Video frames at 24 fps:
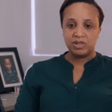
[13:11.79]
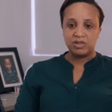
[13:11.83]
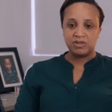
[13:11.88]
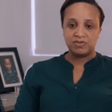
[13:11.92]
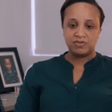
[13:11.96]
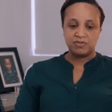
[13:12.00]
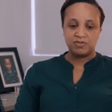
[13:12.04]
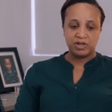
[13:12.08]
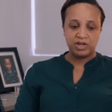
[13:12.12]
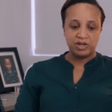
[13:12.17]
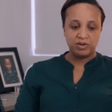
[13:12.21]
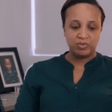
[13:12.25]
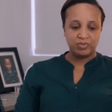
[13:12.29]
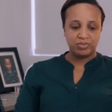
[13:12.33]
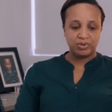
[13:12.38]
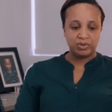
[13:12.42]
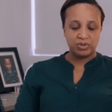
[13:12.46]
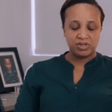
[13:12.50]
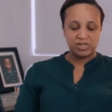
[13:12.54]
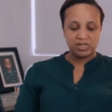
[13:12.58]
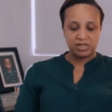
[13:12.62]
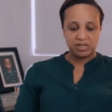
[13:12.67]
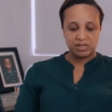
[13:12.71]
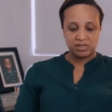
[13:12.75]
is very
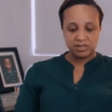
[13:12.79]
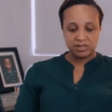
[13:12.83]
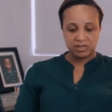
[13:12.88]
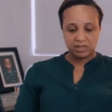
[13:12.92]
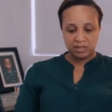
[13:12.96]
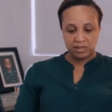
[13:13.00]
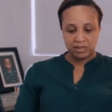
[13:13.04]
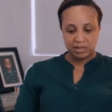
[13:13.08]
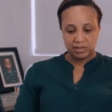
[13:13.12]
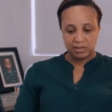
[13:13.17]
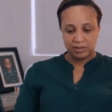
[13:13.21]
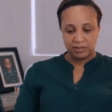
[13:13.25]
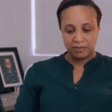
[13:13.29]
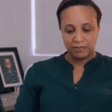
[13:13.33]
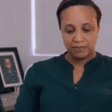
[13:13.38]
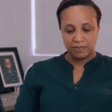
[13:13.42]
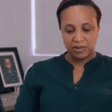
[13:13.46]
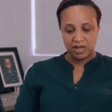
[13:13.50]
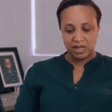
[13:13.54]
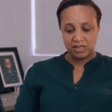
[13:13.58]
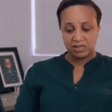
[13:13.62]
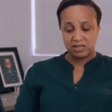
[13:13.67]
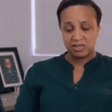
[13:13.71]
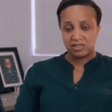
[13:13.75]
important.
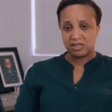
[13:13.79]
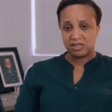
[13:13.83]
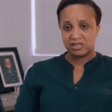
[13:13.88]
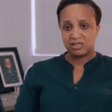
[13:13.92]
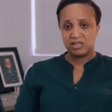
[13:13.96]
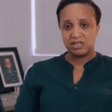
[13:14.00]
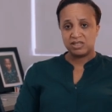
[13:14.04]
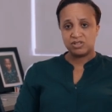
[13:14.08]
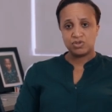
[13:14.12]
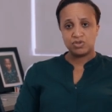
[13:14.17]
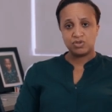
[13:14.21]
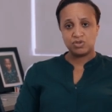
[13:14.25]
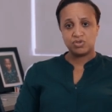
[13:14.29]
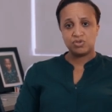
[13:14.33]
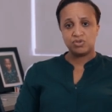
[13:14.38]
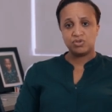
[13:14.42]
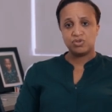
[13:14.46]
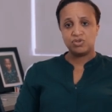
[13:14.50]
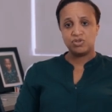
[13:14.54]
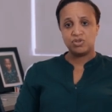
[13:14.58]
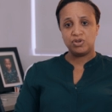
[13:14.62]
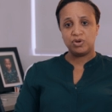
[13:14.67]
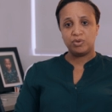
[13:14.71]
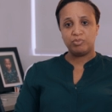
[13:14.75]
And this extends also
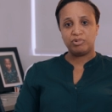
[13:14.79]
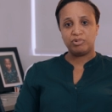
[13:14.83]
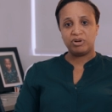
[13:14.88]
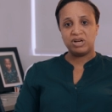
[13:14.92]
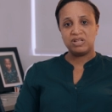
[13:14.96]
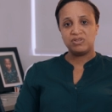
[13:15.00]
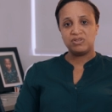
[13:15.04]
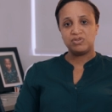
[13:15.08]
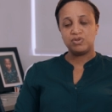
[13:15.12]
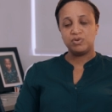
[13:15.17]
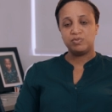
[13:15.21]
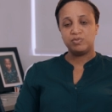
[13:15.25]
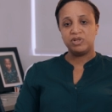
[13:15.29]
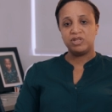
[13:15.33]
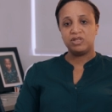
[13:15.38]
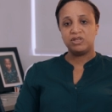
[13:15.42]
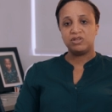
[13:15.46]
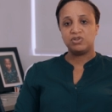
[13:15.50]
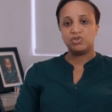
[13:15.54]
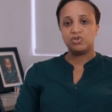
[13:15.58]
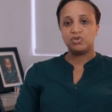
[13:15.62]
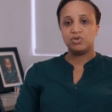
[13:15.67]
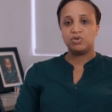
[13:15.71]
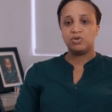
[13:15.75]
to your brand. So
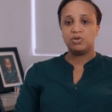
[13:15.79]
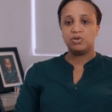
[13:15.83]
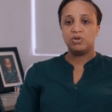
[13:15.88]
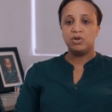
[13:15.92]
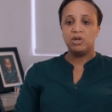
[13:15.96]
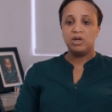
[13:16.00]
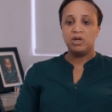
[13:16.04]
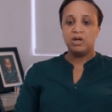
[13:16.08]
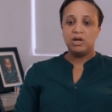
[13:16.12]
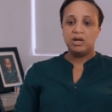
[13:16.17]
making sure,